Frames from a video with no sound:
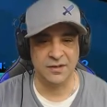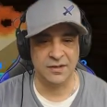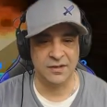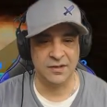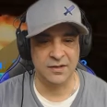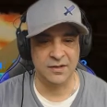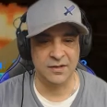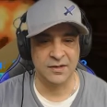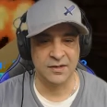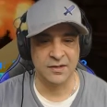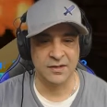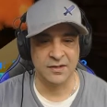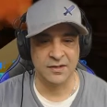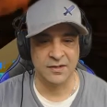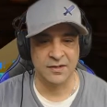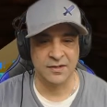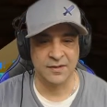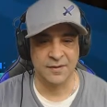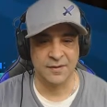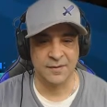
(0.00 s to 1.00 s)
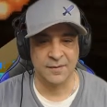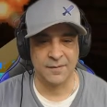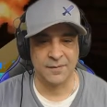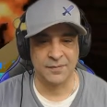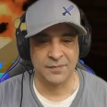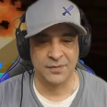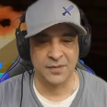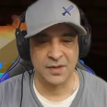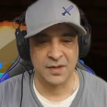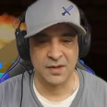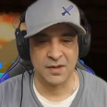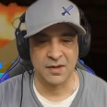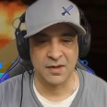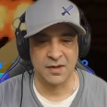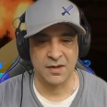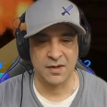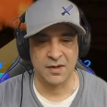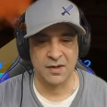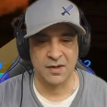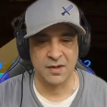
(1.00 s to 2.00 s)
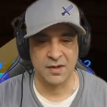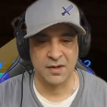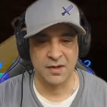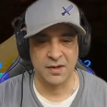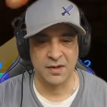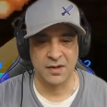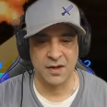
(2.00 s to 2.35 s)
(no one is talking)